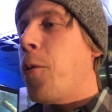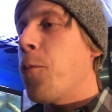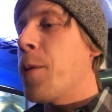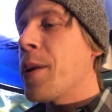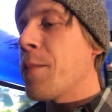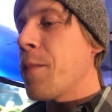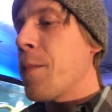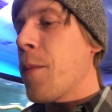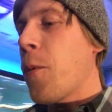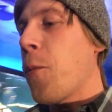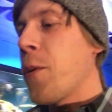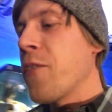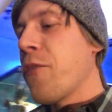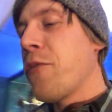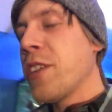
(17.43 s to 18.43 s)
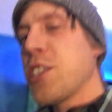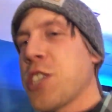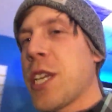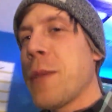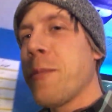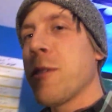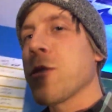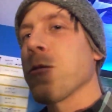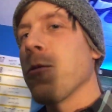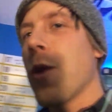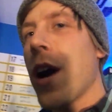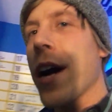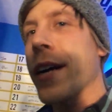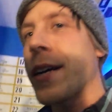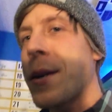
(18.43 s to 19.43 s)
when fish keepers
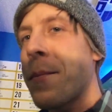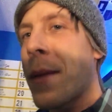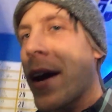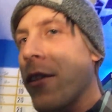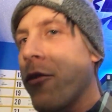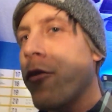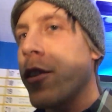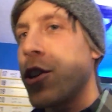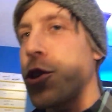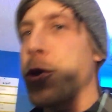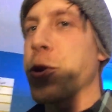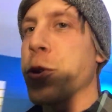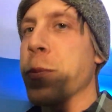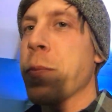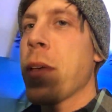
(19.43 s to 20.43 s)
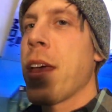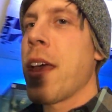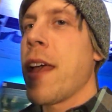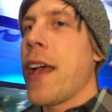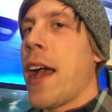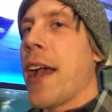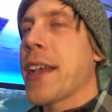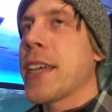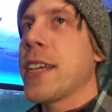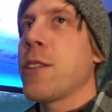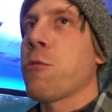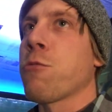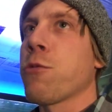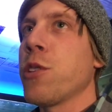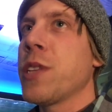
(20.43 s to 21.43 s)
walk into my fish room, I get a
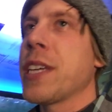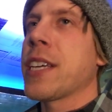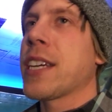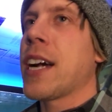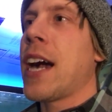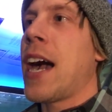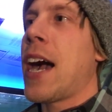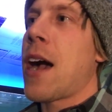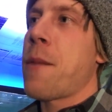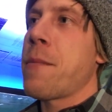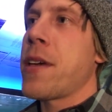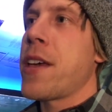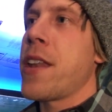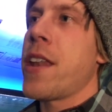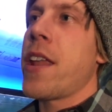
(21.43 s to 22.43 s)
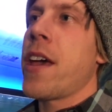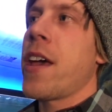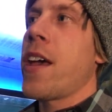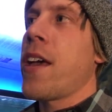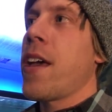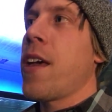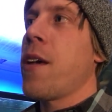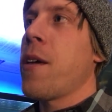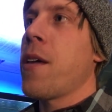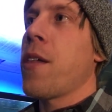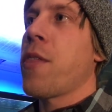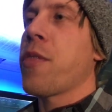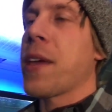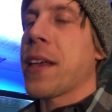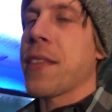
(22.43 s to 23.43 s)
really common
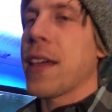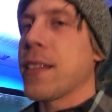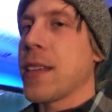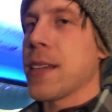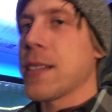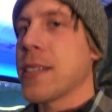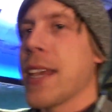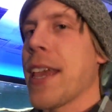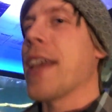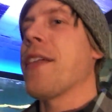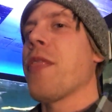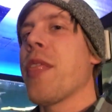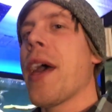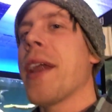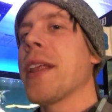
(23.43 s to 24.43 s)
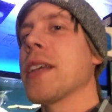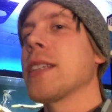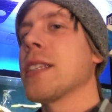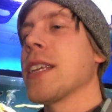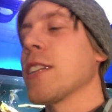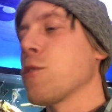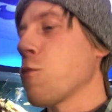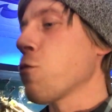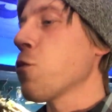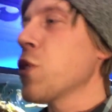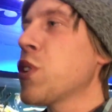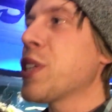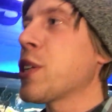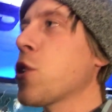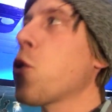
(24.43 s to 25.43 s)
thing that they say, and that is that it's
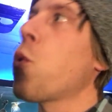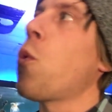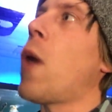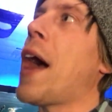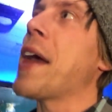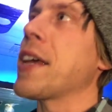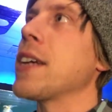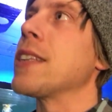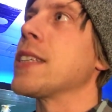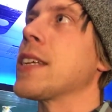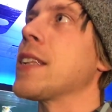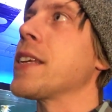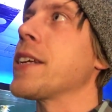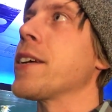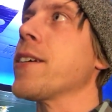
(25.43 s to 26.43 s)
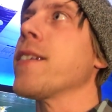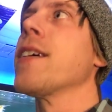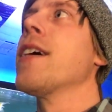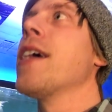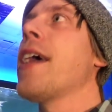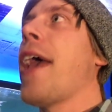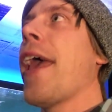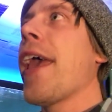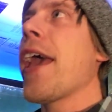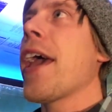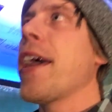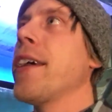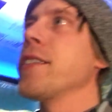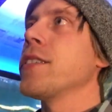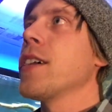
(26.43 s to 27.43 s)
really quiet in here.
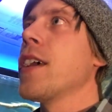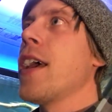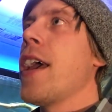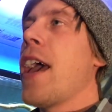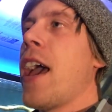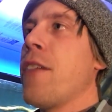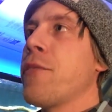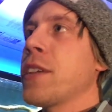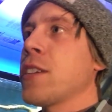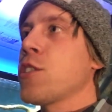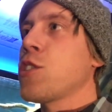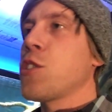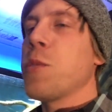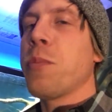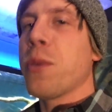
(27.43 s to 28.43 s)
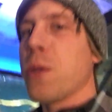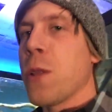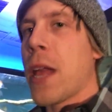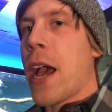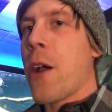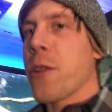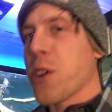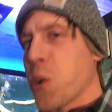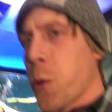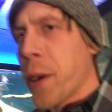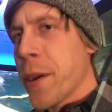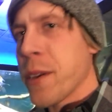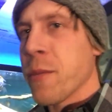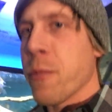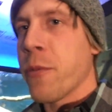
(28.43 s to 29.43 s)
And having super loud
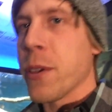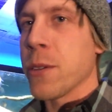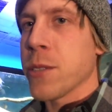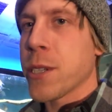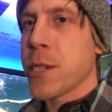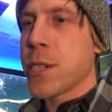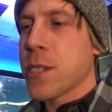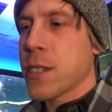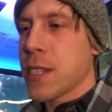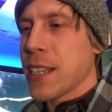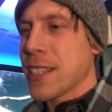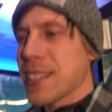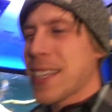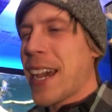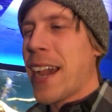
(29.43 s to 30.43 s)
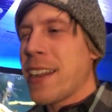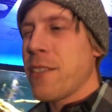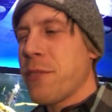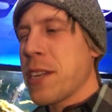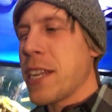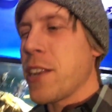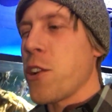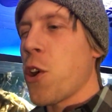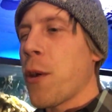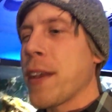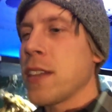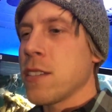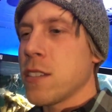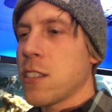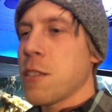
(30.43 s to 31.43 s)
aquarium filters is kind of an
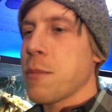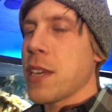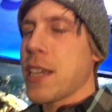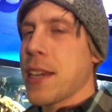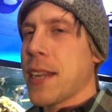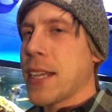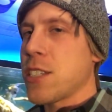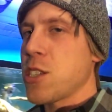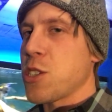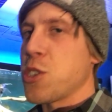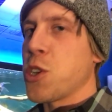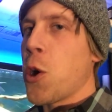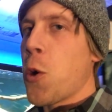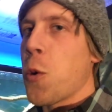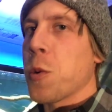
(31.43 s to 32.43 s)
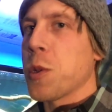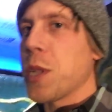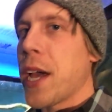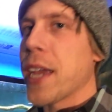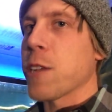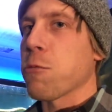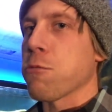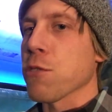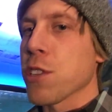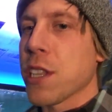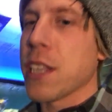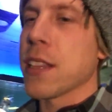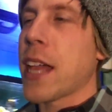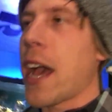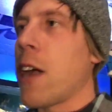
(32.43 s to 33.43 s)
annoyance to me, and I just don't like
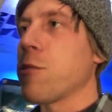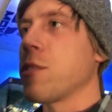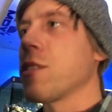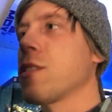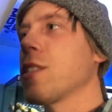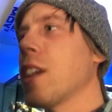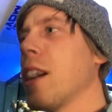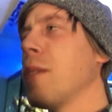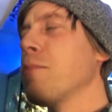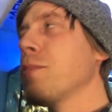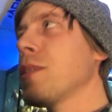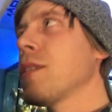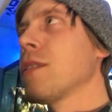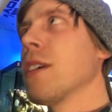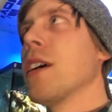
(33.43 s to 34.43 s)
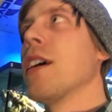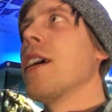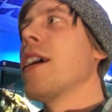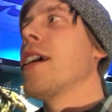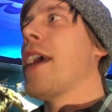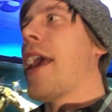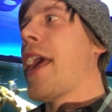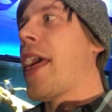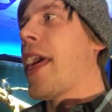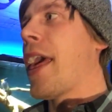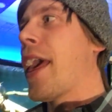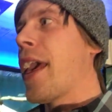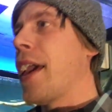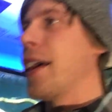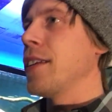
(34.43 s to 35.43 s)
really loud sumps
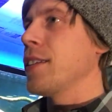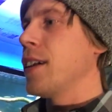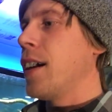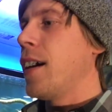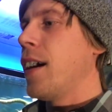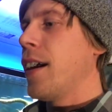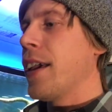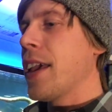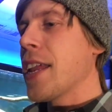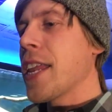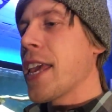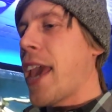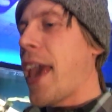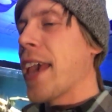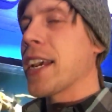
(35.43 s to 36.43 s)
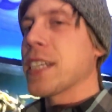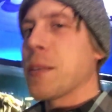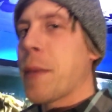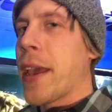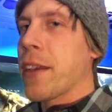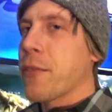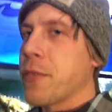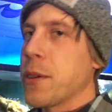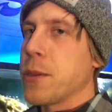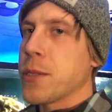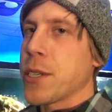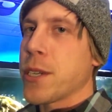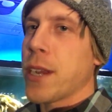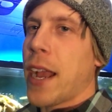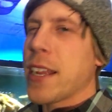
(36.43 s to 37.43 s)
and any hang on the back
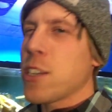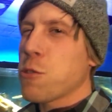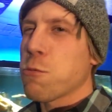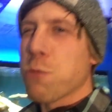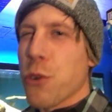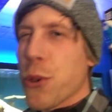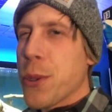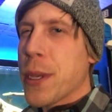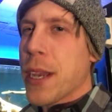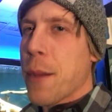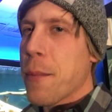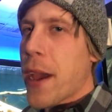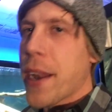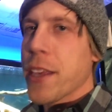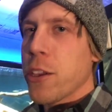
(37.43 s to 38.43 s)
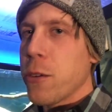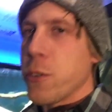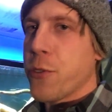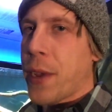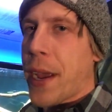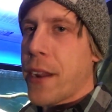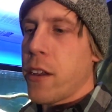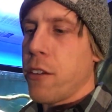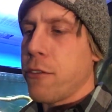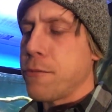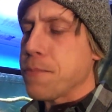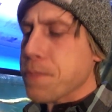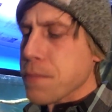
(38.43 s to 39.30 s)
filter. I'm not a huge fan of,